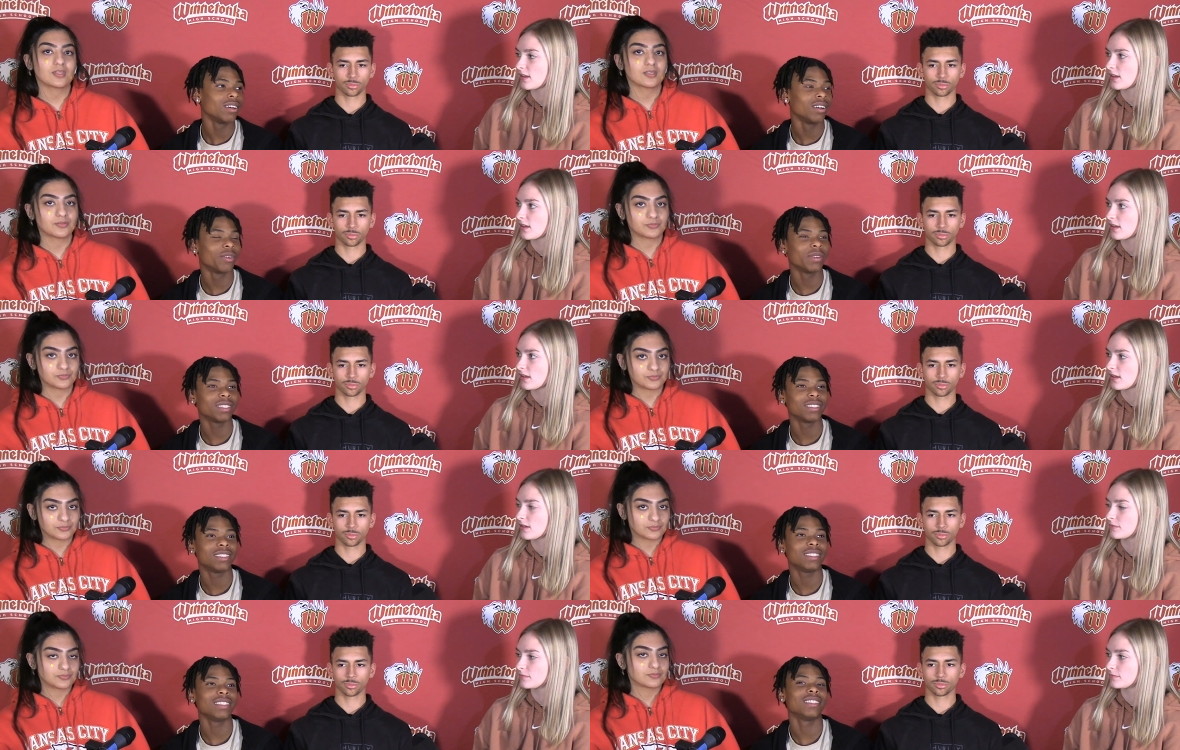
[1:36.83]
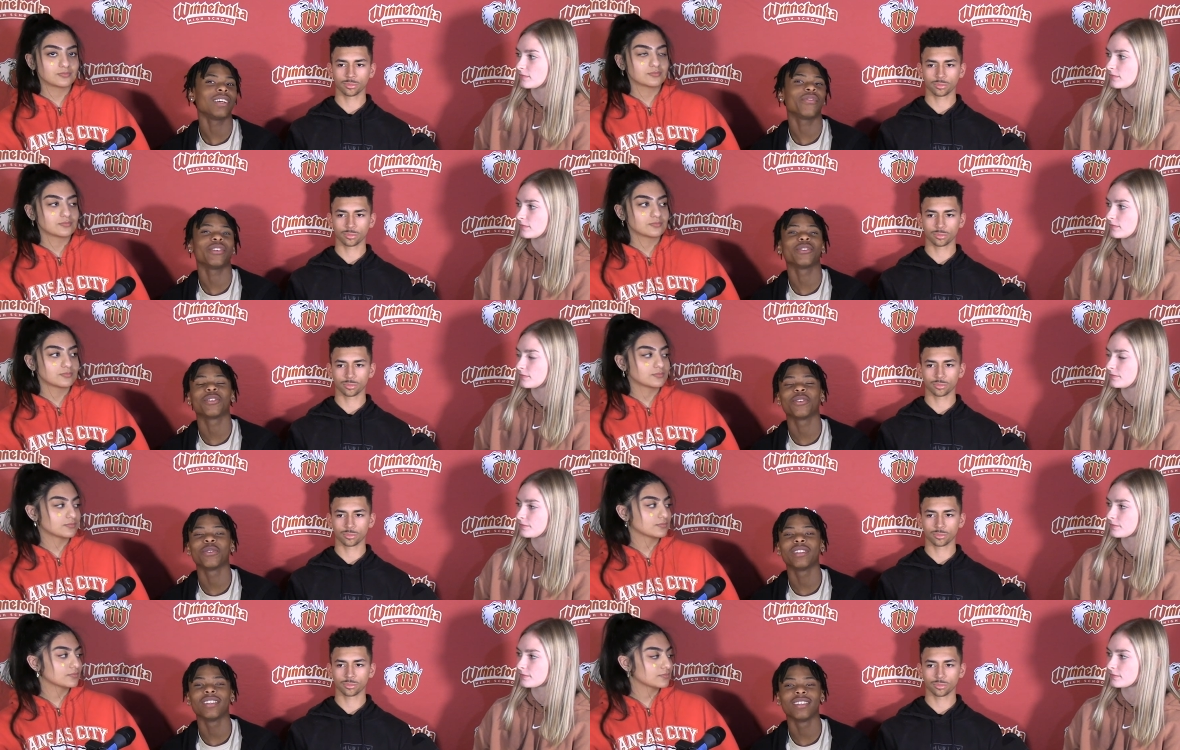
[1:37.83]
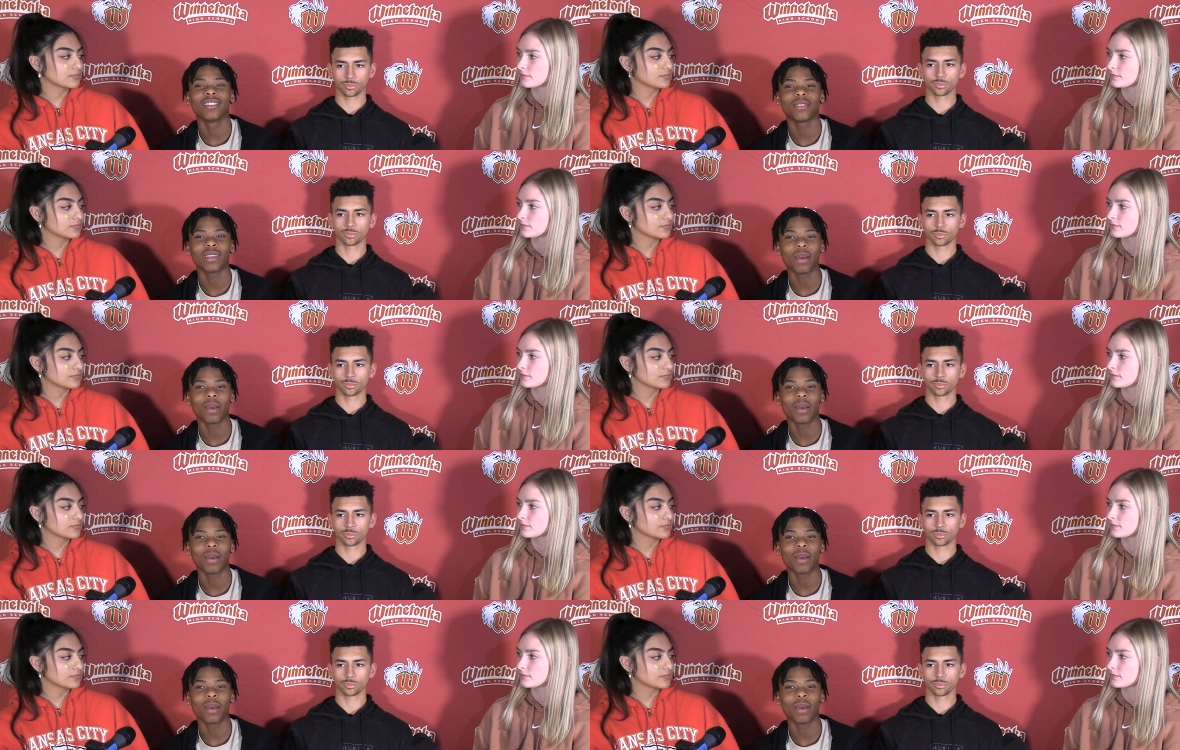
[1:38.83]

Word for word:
Speaker 1: Uh, rest of the season, I feel it's gonna go good.